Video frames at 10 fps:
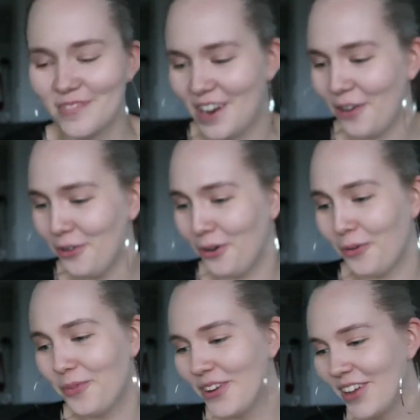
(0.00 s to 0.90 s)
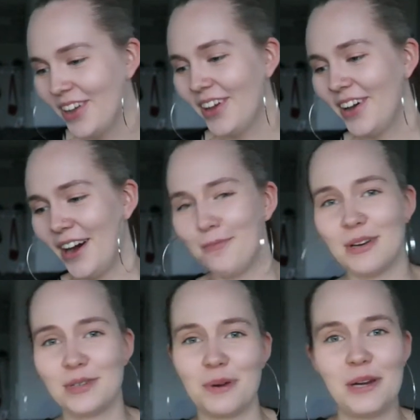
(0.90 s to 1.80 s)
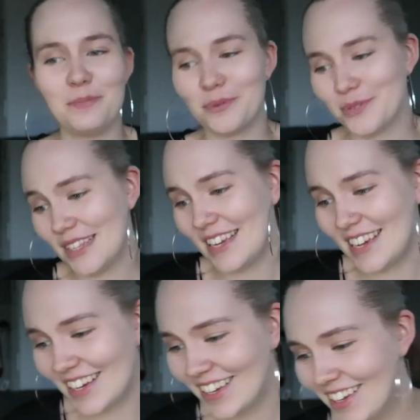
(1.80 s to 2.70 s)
Now you know how much my nipples leak.